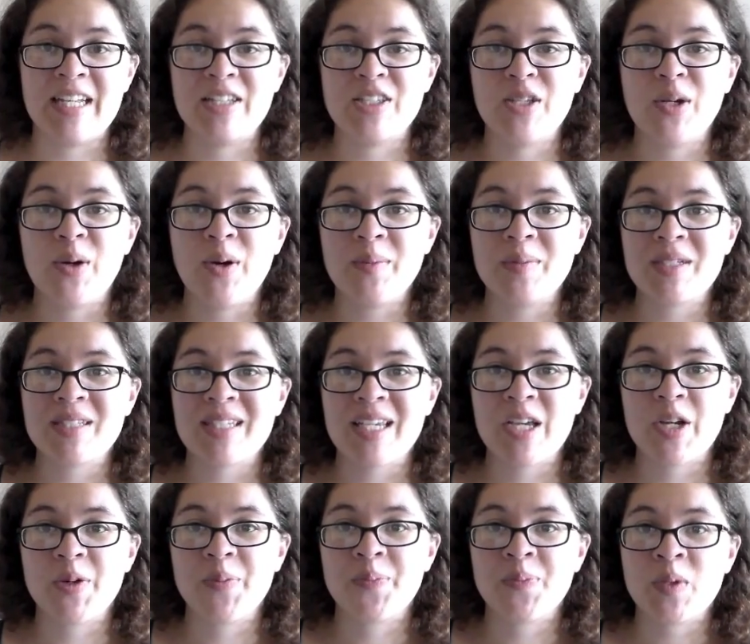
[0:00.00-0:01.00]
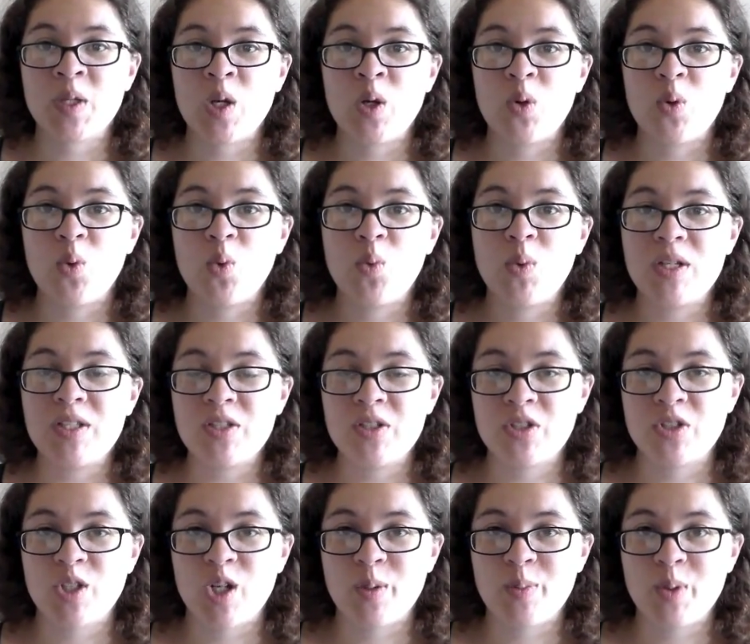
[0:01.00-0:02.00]
And so I'm just like, when do you
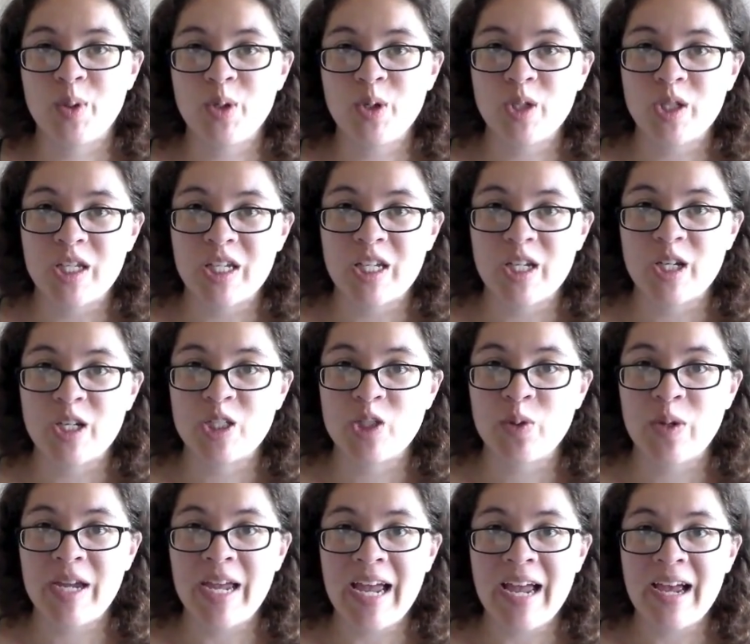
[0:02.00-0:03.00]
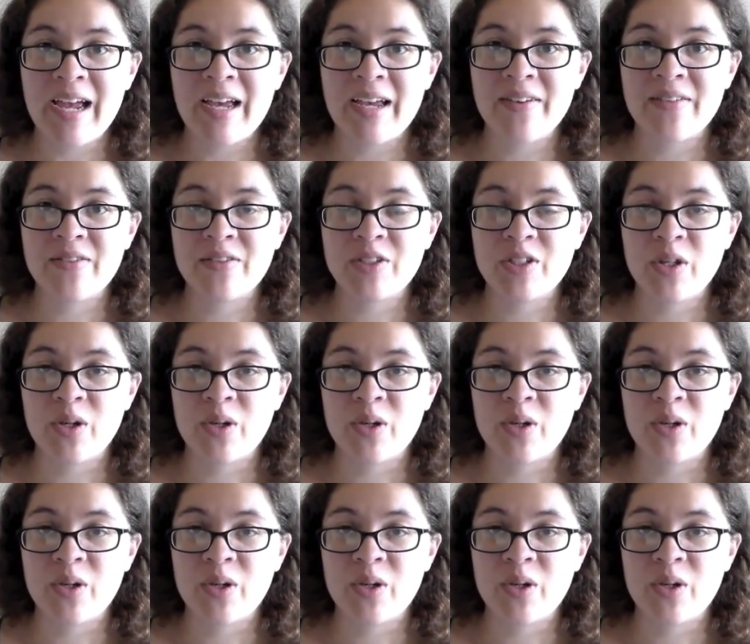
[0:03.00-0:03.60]
start purling? So I have,